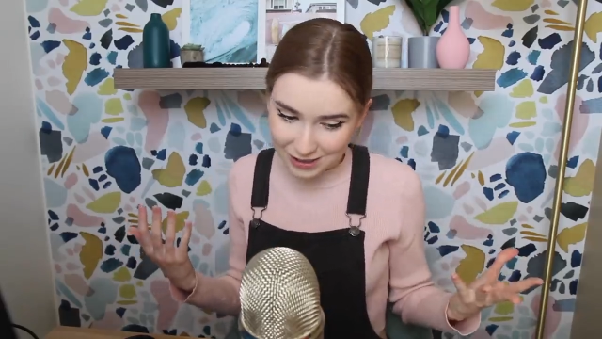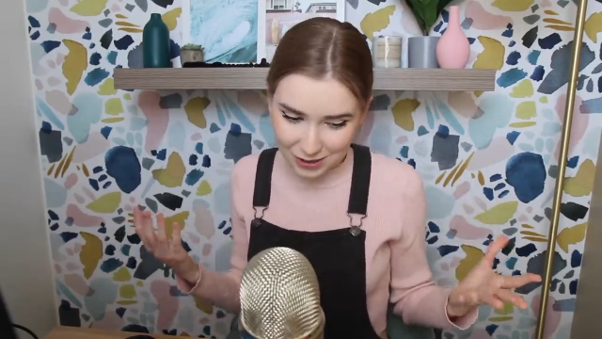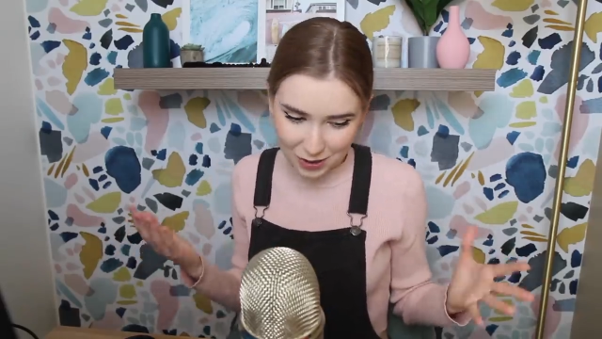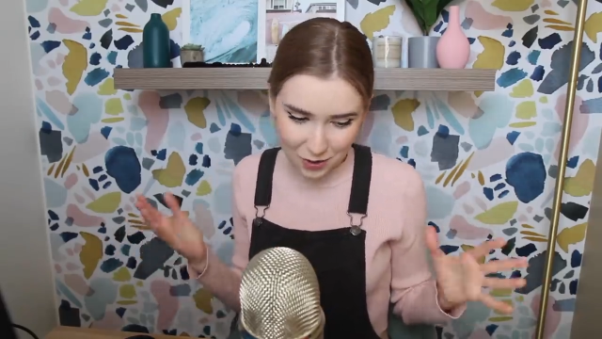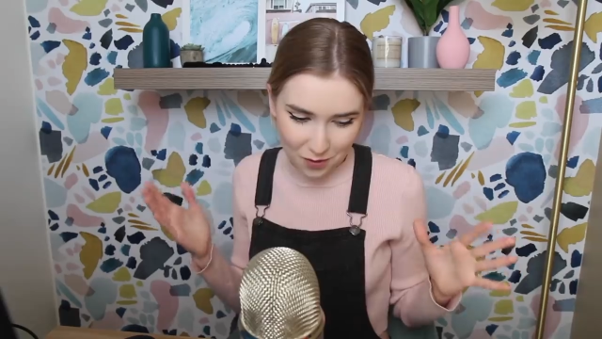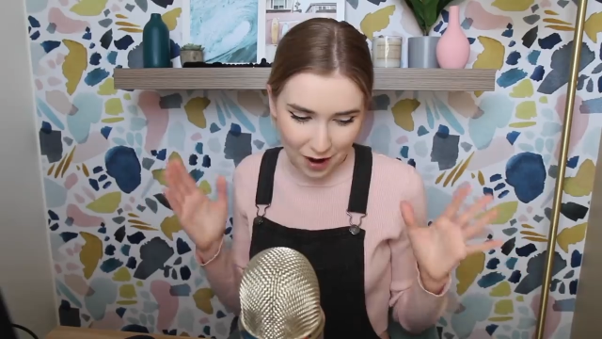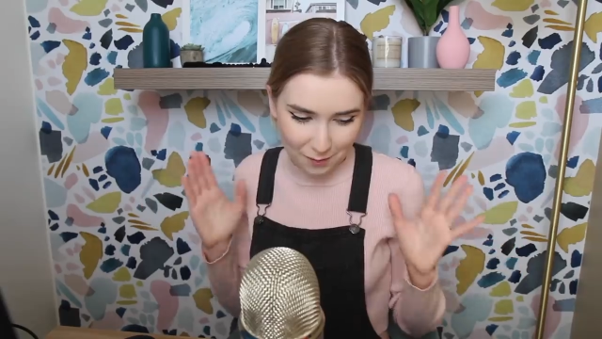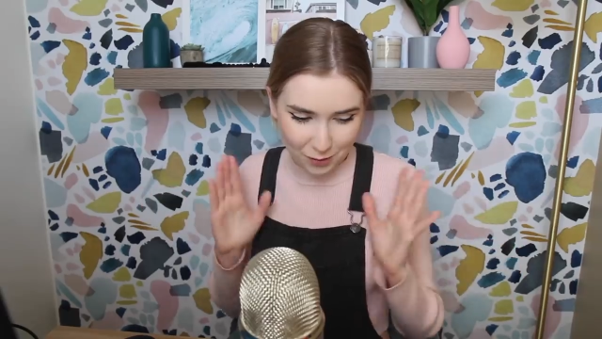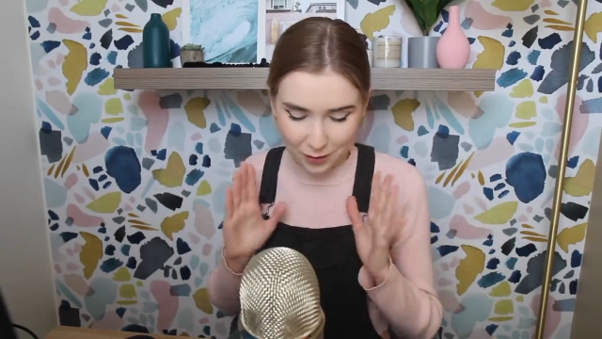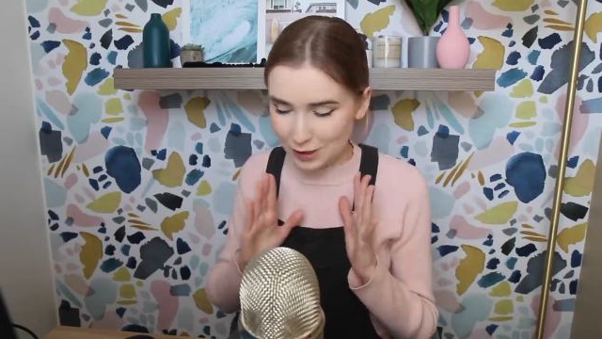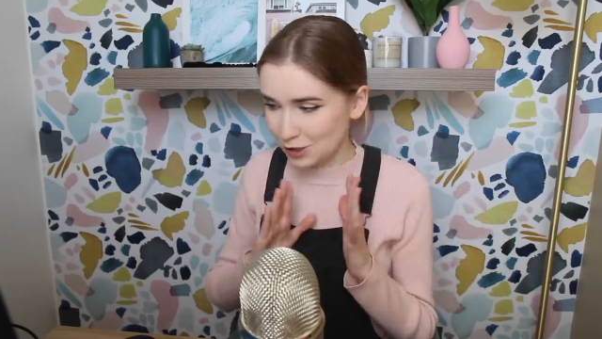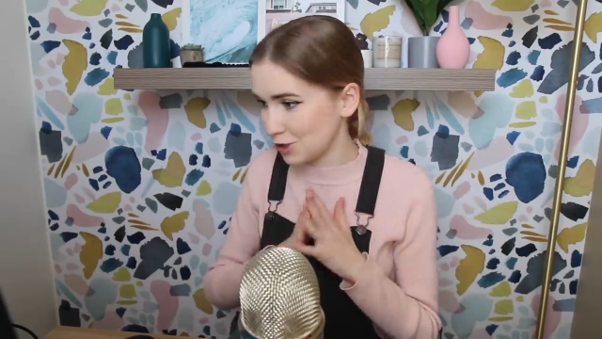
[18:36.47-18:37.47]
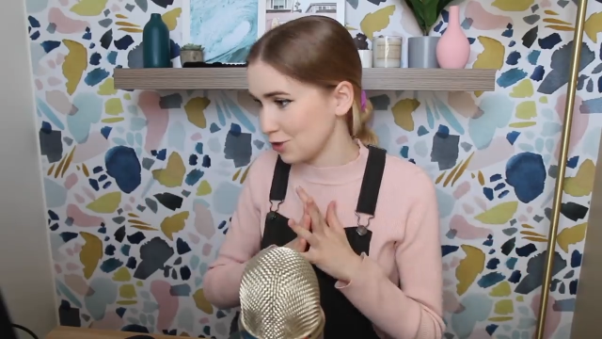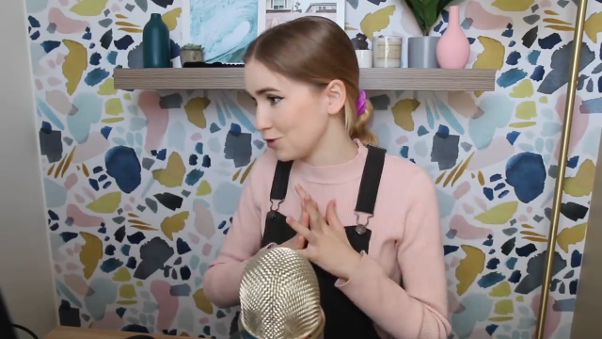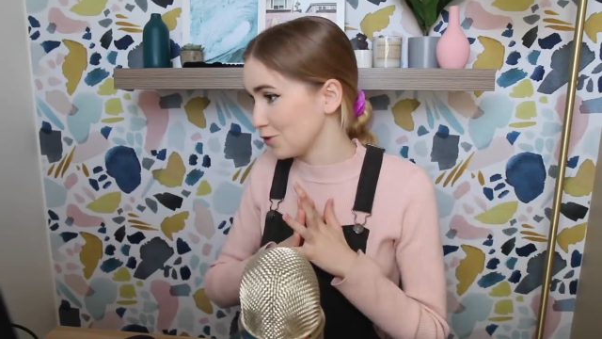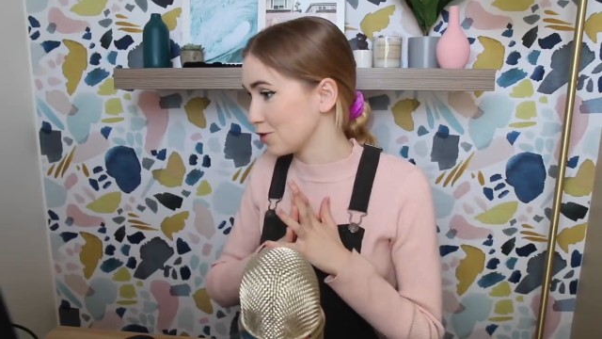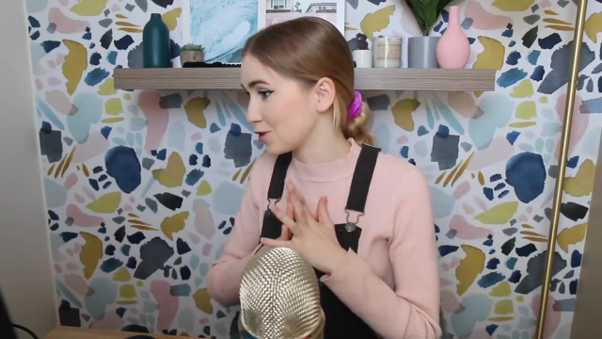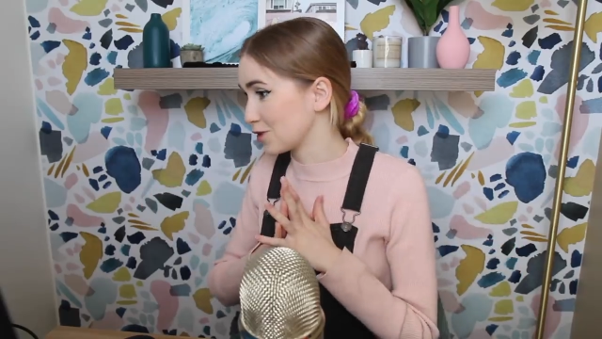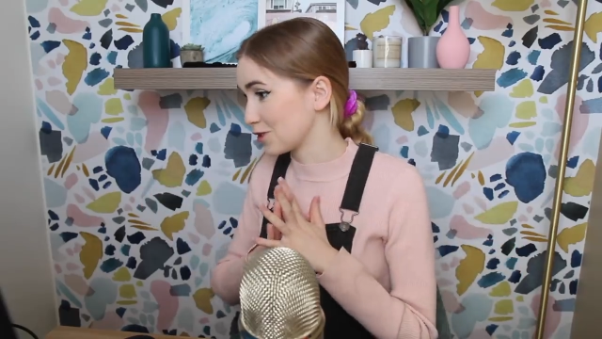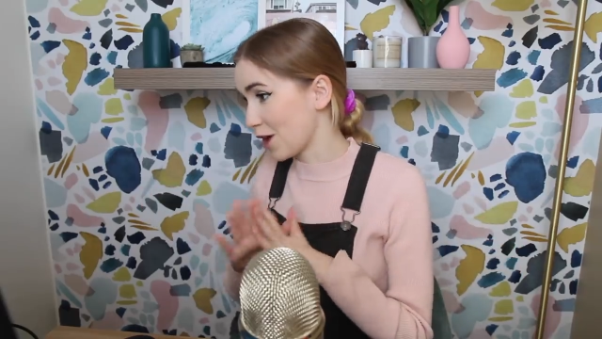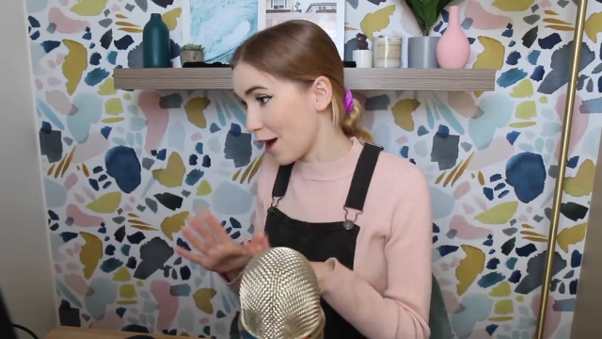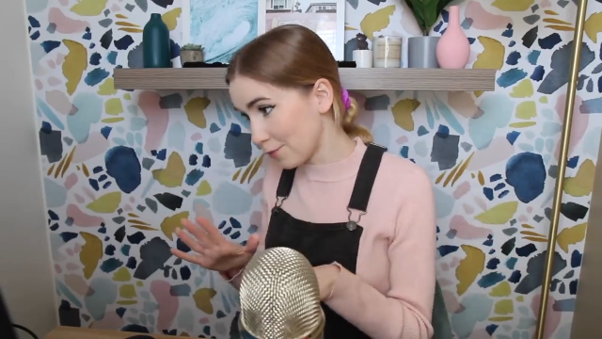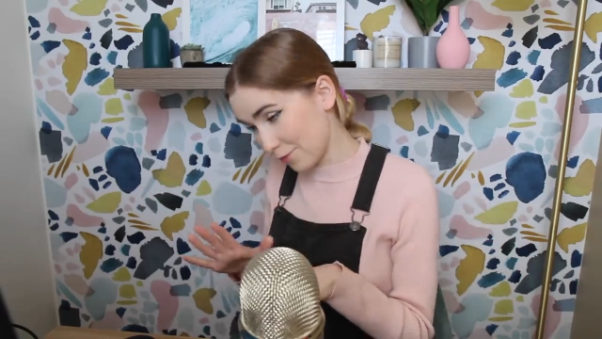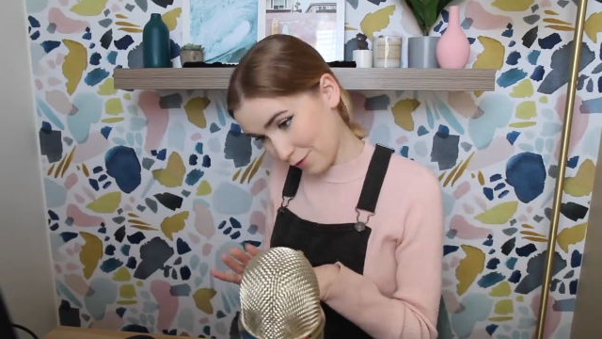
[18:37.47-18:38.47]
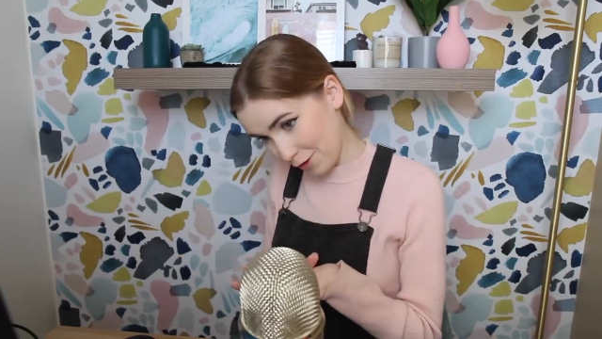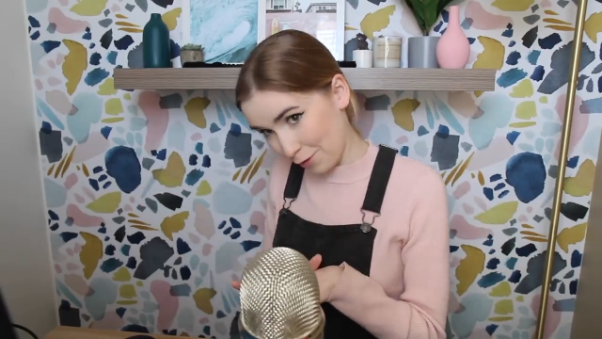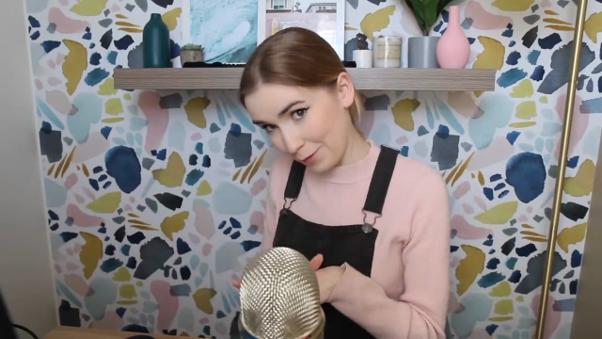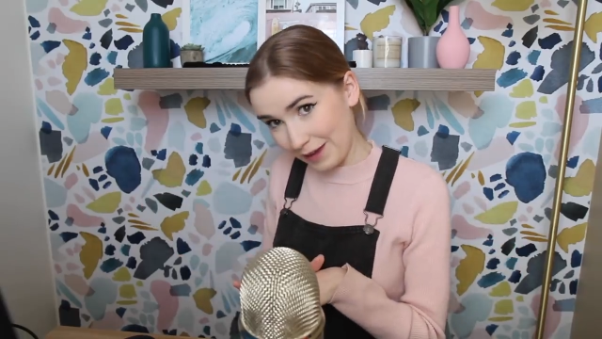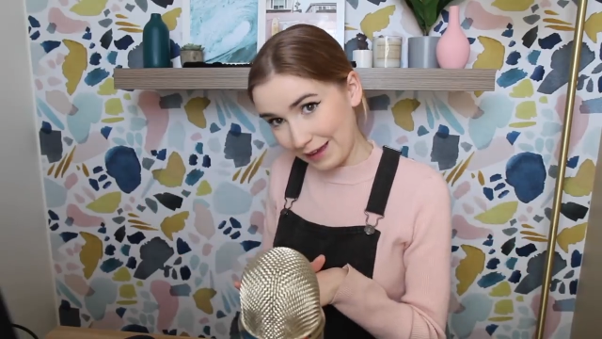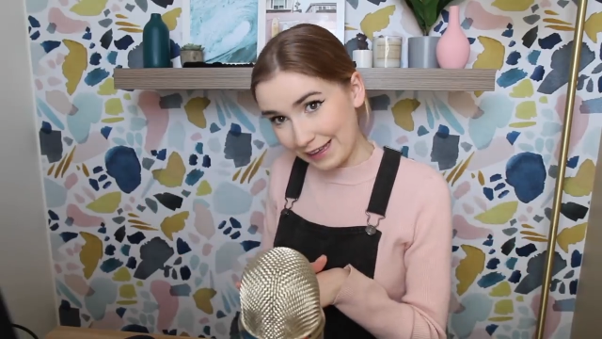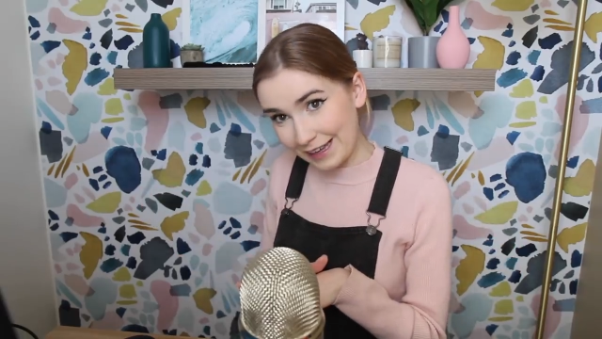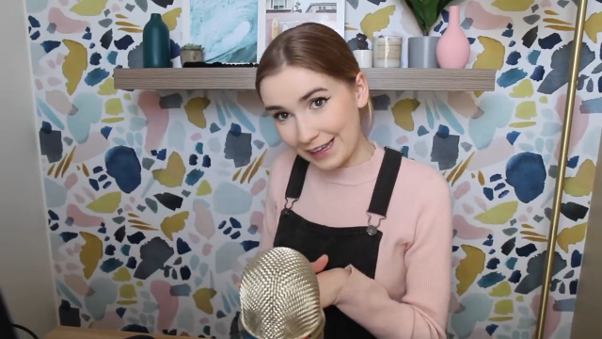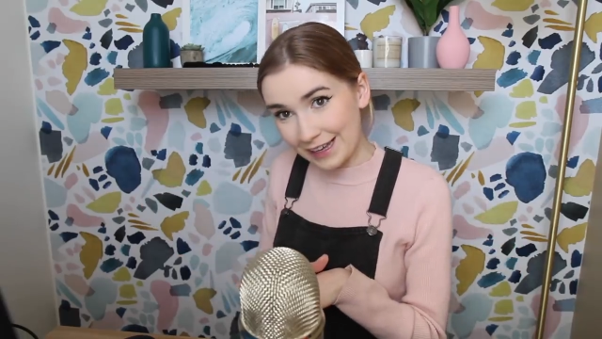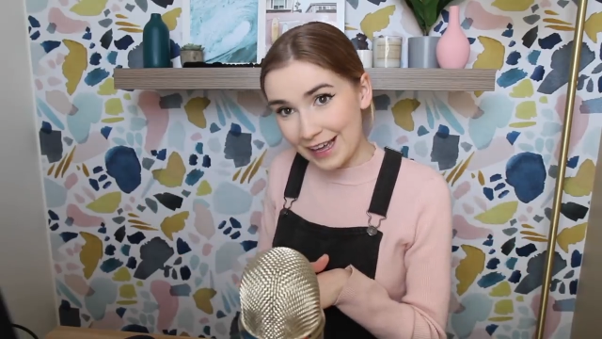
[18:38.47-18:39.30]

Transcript: so I'm going to stop filming.